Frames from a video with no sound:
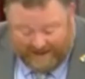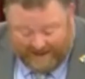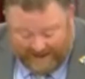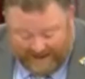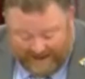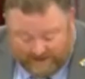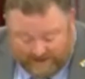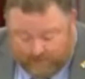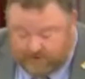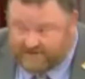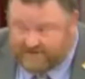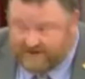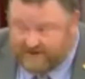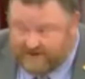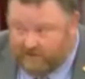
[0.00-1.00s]

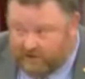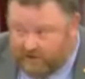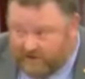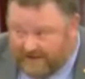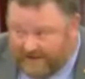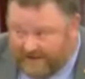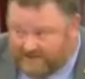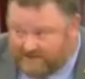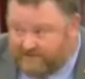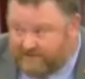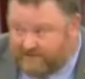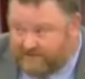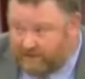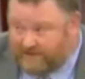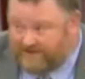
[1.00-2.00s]
8% of your class is
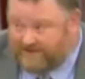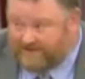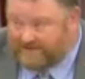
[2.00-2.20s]
fluent in